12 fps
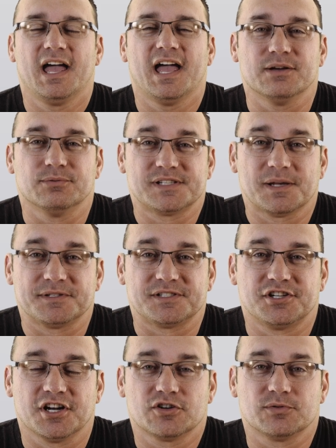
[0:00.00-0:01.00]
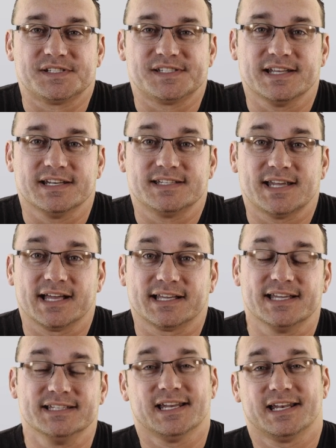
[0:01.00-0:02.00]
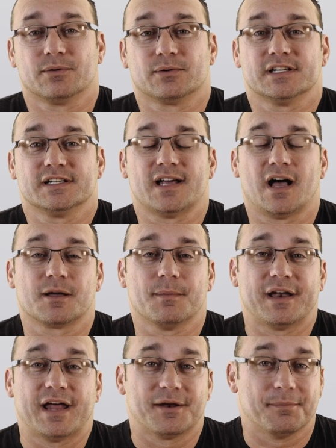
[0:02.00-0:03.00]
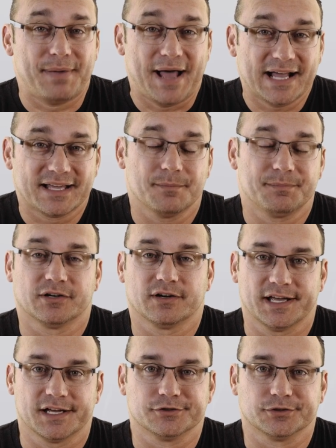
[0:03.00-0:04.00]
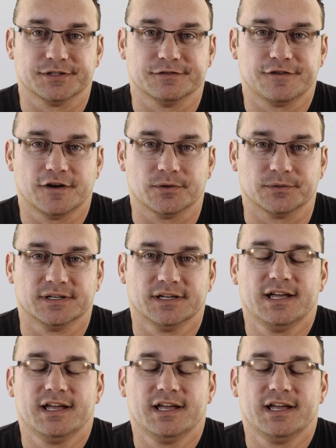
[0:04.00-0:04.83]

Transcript: Hey, what's up? It's Jerad with State of Tech, and today we're going to talk about how to back up your Android phone.